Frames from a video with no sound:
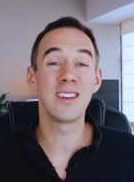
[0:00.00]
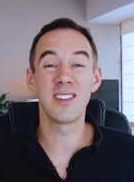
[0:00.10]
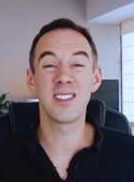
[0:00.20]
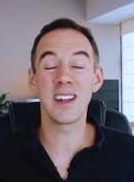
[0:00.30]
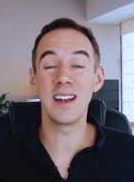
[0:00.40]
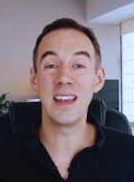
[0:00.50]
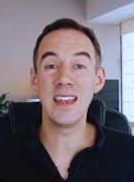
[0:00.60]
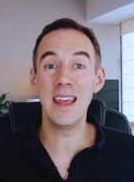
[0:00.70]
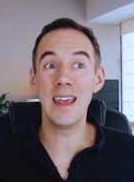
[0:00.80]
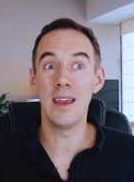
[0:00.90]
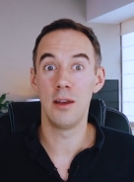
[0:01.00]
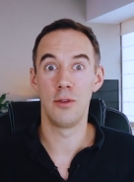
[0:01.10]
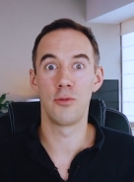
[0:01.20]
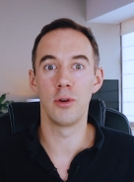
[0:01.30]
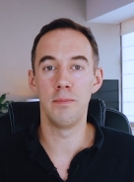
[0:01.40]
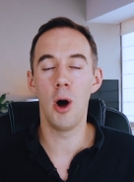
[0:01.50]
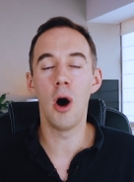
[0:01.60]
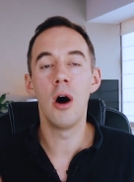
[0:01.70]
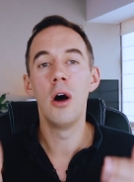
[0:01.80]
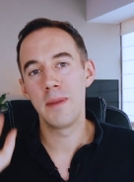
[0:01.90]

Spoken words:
distinctly near through a bot